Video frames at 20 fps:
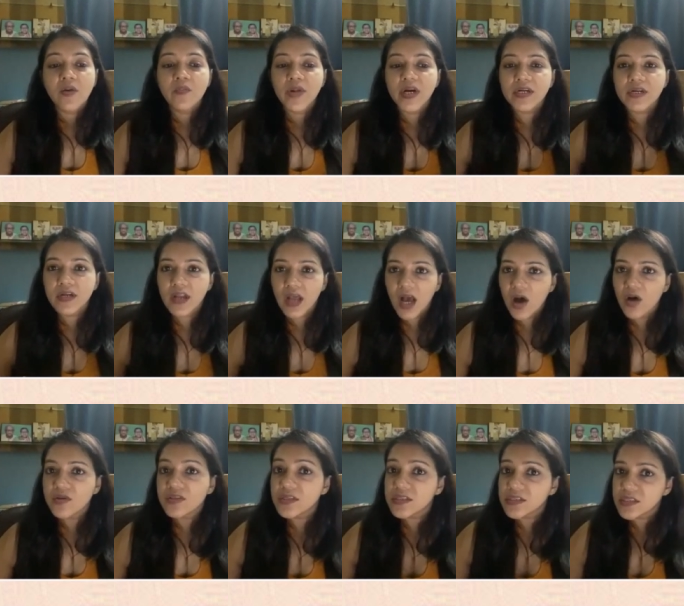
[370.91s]
But
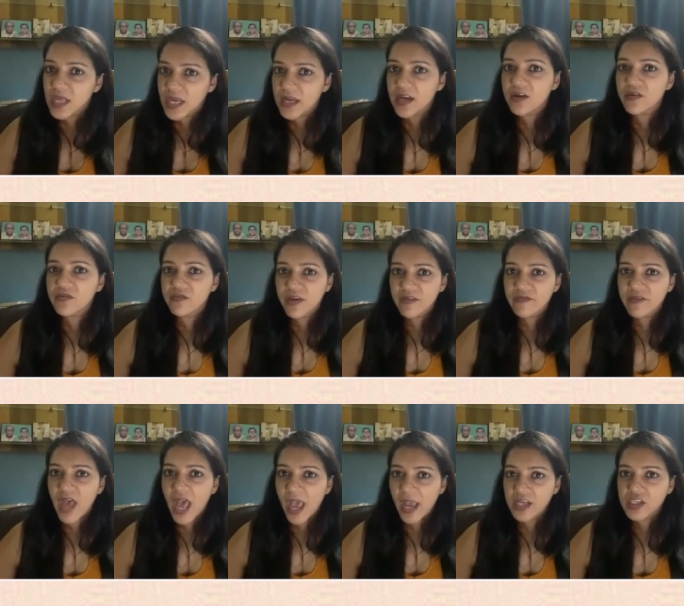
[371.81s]
now the second wave
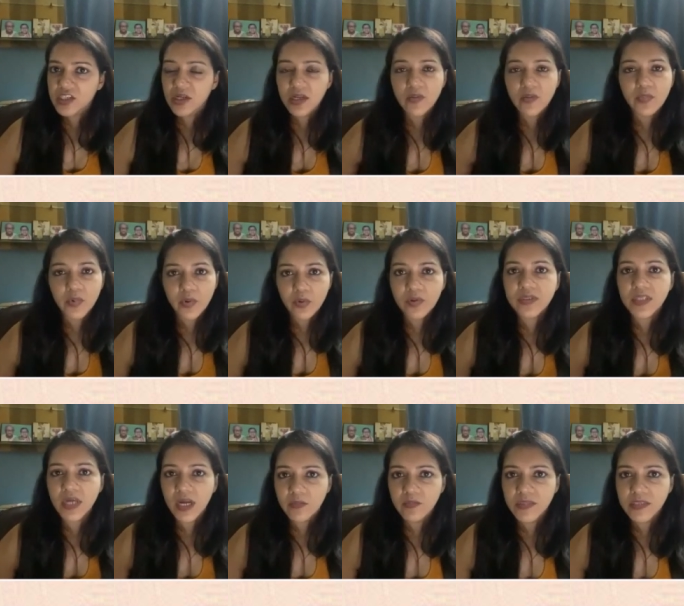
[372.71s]
actually broke
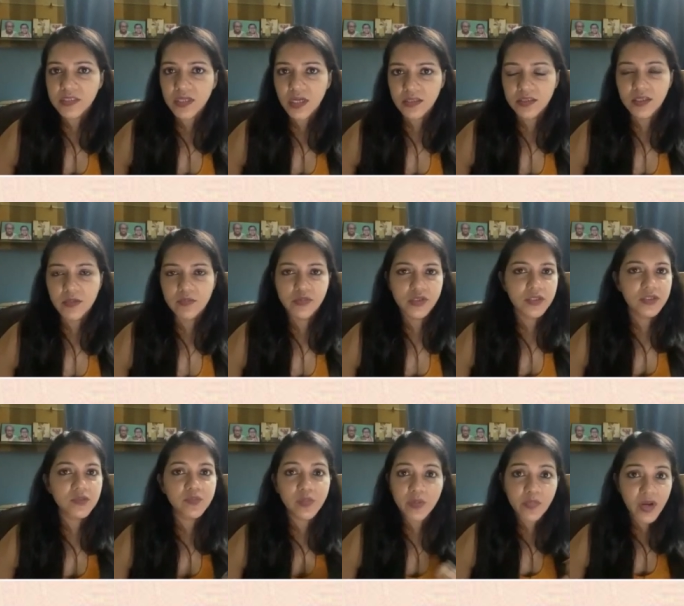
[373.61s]
that
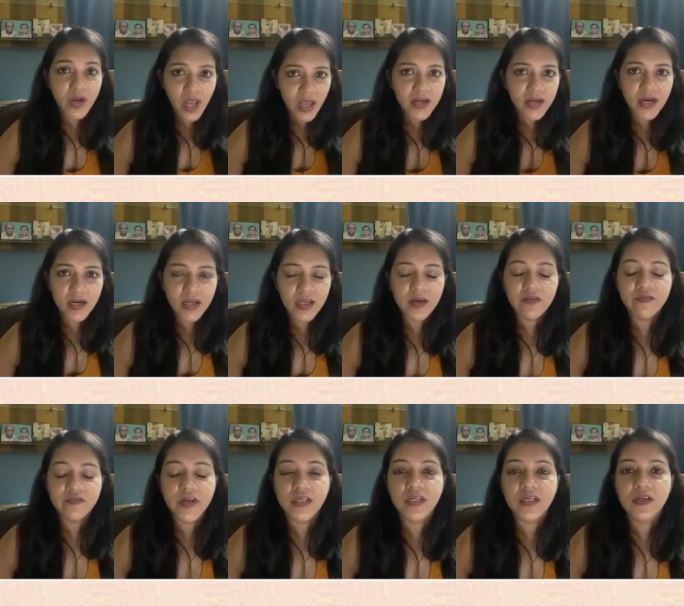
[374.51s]
misconceptions. People are getting
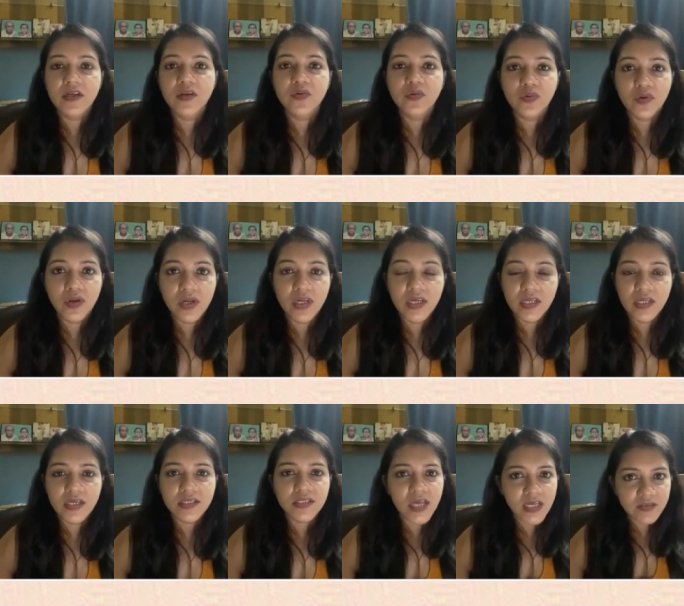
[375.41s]
affected in rural
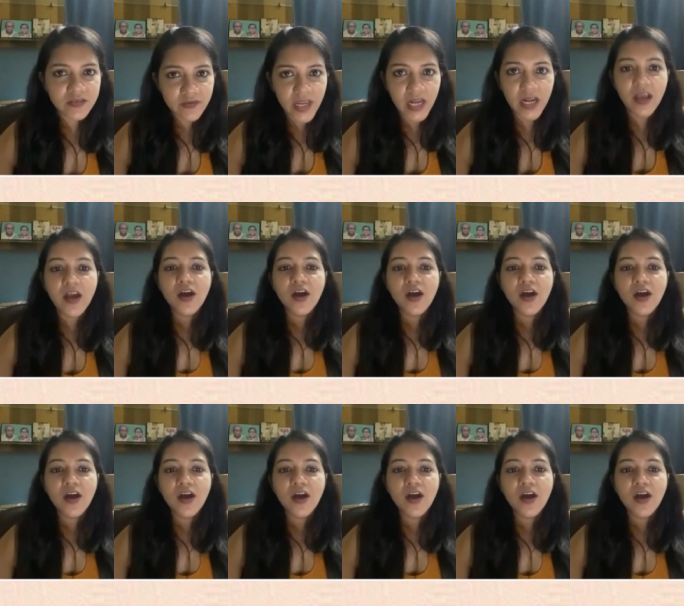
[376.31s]
areas as well.